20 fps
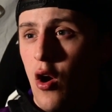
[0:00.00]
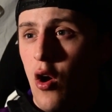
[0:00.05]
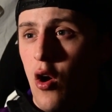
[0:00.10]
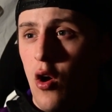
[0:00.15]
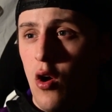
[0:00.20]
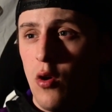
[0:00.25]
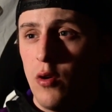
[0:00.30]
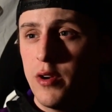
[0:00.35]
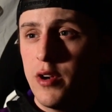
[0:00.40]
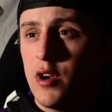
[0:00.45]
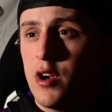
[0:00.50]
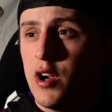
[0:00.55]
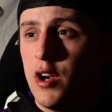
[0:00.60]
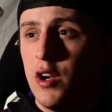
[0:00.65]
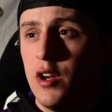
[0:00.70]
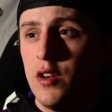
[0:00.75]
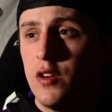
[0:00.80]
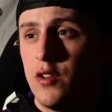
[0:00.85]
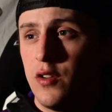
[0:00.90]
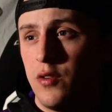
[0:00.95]
All you're
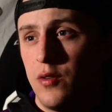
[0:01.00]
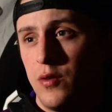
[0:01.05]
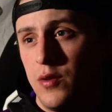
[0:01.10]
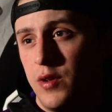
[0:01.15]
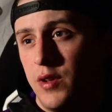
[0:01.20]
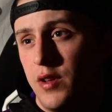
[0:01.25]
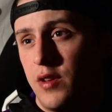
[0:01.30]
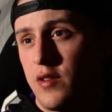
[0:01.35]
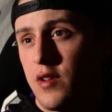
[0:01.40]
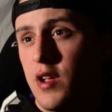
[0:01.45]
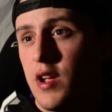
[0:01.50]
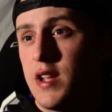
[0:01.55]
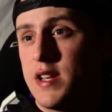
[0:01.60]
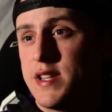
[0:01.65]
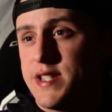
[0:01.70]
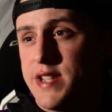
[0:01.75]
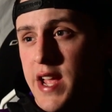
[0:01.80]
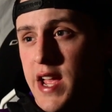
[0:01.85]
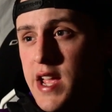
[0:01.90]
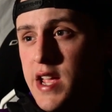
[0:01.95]
going to do is you're going
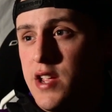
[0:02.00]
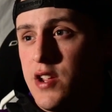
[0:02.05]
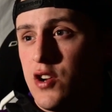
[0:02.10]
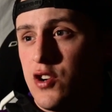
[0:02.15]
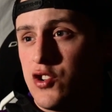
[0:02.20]
to take